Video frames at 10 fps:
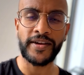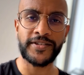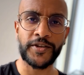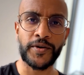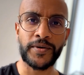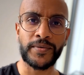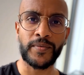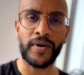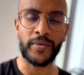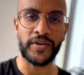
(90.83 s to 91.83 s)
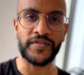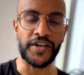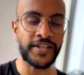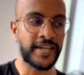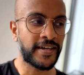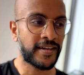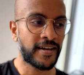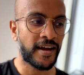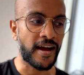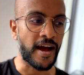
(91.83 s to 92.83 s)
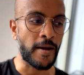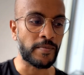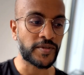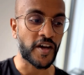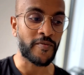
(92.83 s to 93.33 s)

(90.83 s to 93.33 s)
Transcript: I don't know what I would have done. So